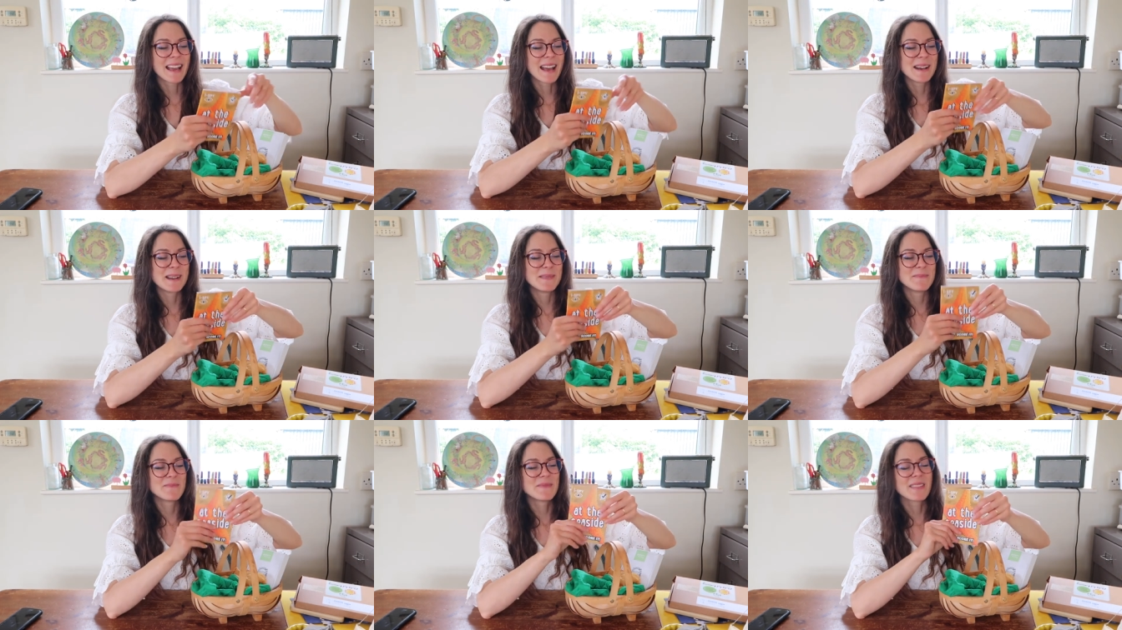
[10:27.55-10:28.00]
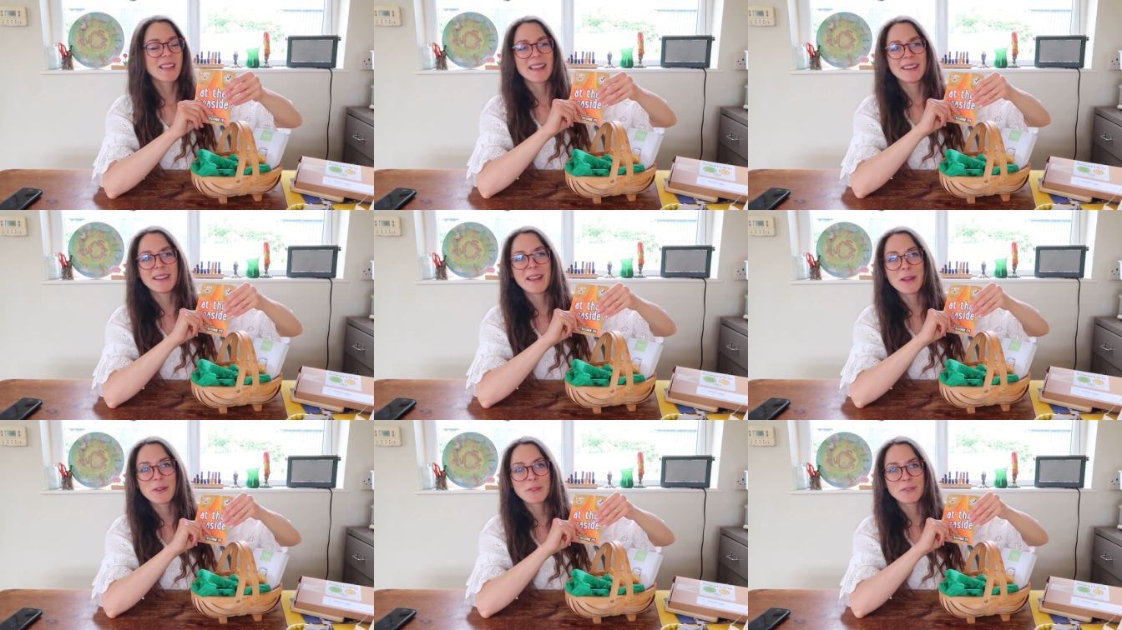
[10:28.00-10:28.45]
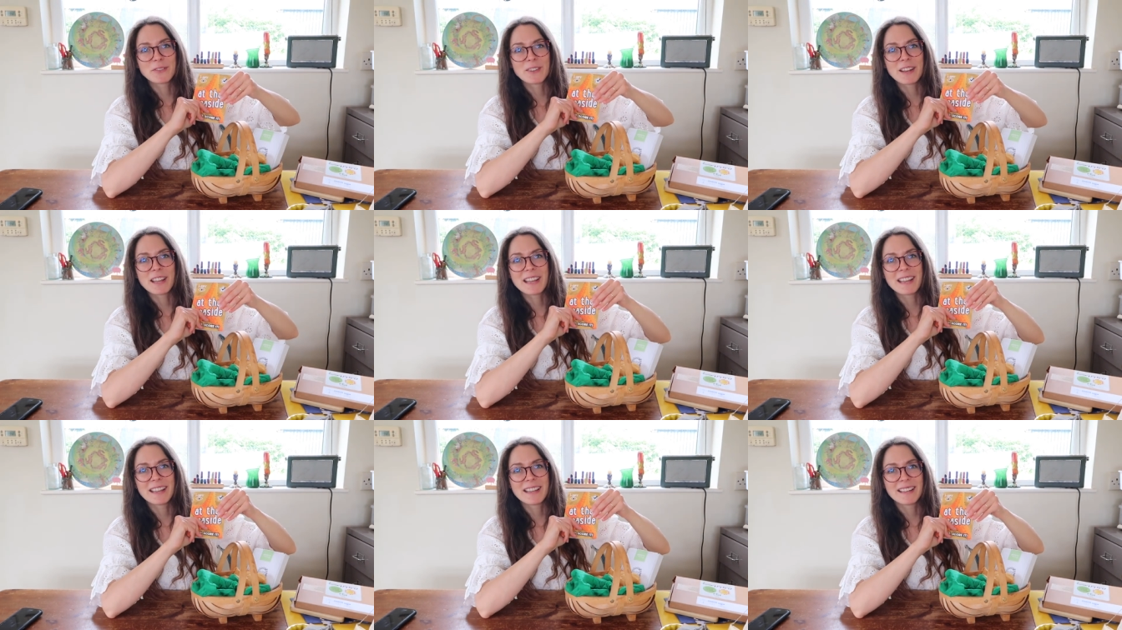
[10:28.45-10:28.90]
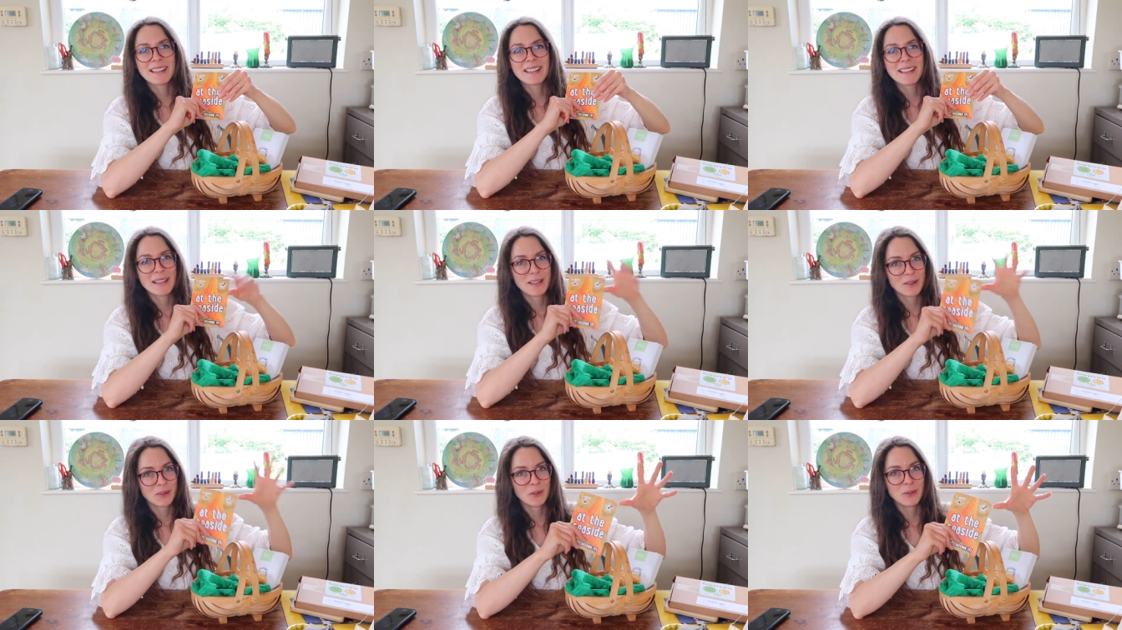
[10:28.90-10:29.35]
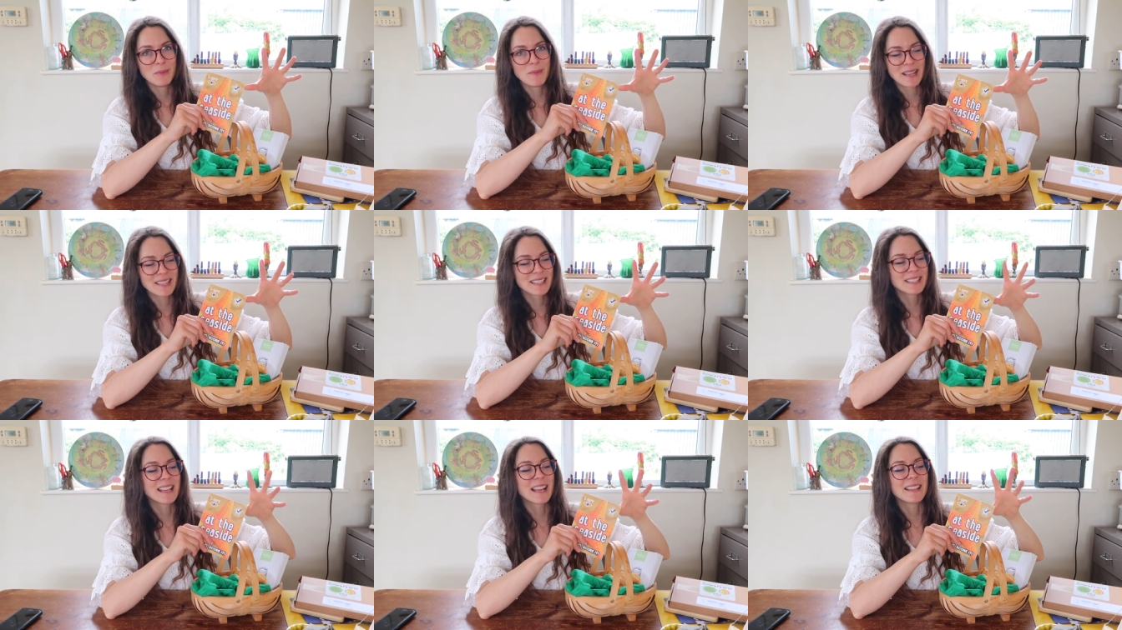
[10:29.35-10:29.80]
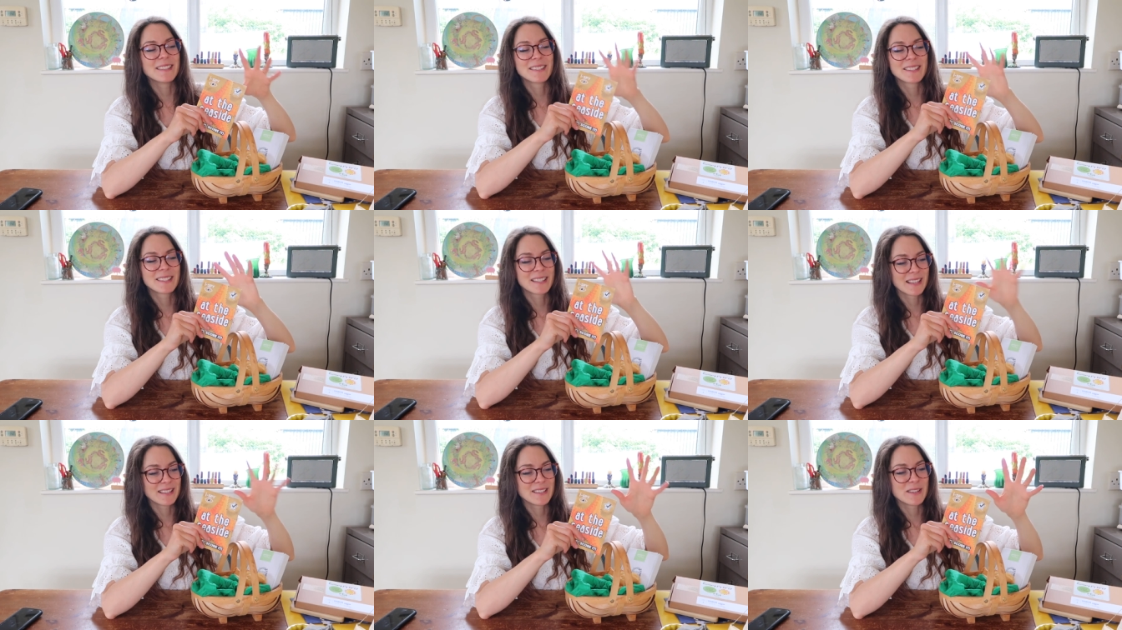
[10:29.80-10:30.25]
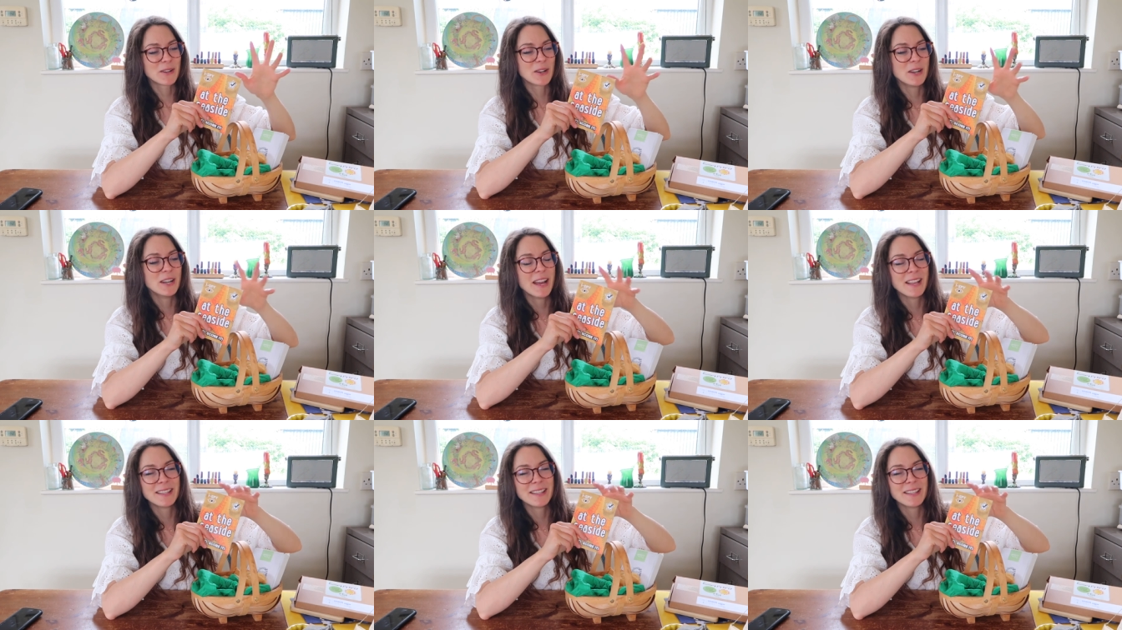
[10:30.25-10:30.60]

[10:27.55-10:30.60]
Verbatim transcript: um, and hopefully it all makes sense and you can